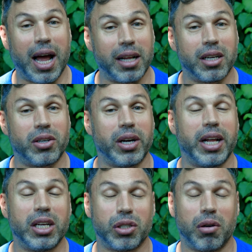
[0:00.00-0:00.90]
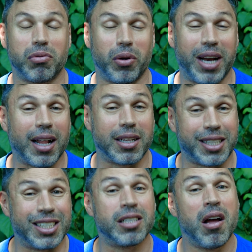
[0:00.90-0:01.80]
and the gradation of
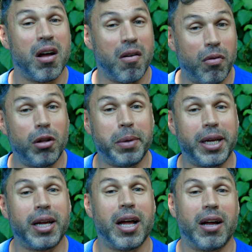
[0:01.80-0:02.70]
tonalities will be